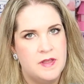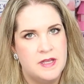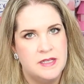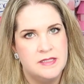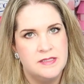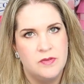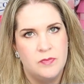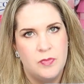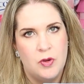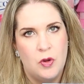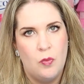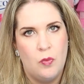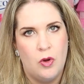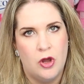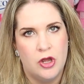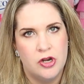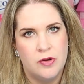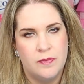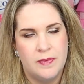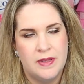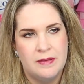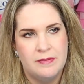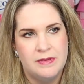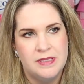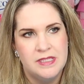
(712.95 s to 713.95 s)
things about
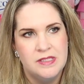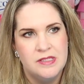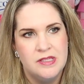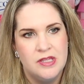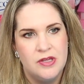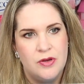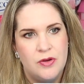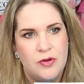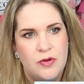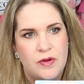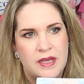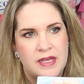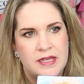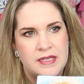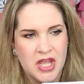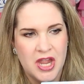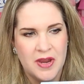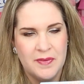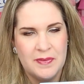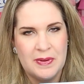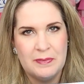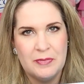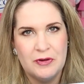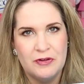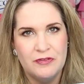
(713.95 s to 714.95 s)
water babies though is, I
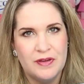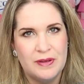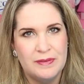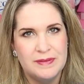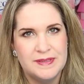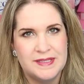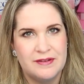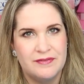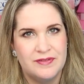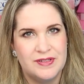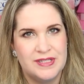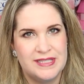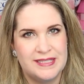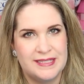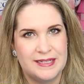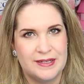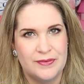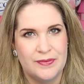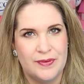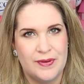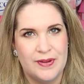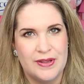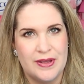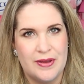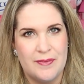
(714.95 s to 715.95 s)
remember if I was ever sick
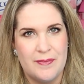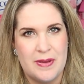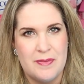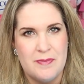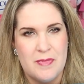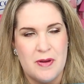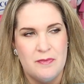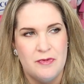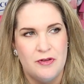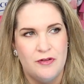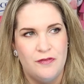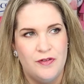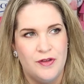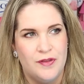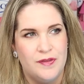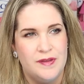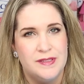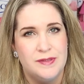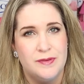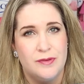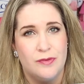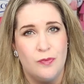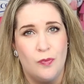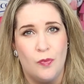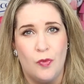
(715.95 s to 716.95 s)
growing up, my mom would fill
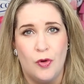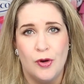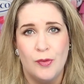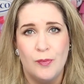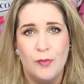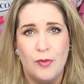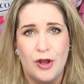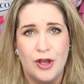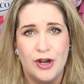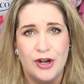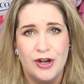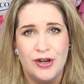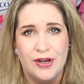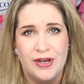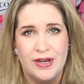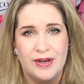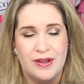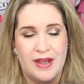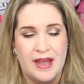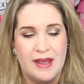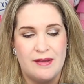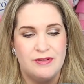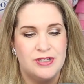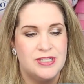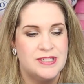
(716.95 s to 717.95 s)
this with warm water
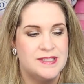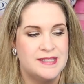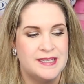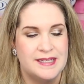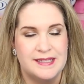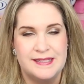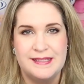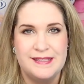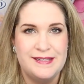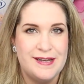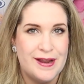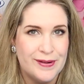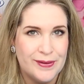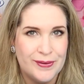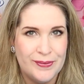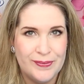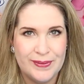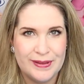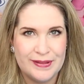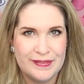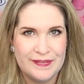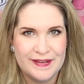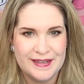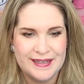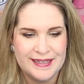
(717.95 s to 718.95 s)
and I would just like snuggle
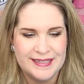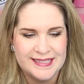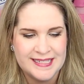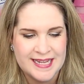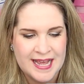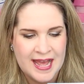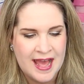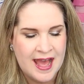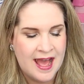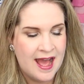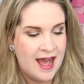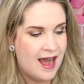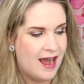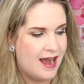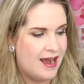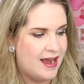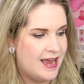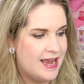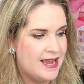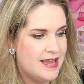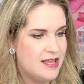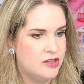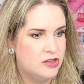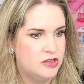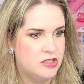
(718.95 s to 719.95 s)
with it.
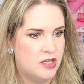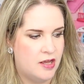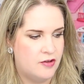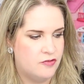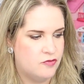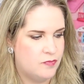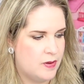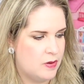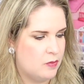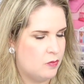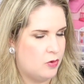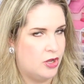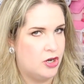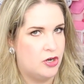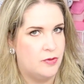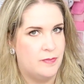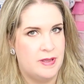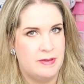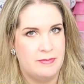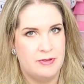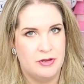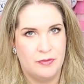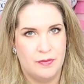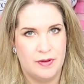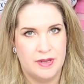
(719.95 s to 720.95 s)
I loved my water
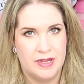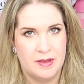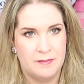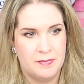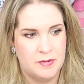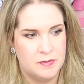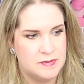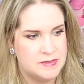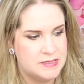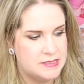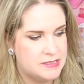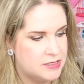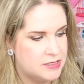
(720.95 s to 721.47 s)
baby growing up. It was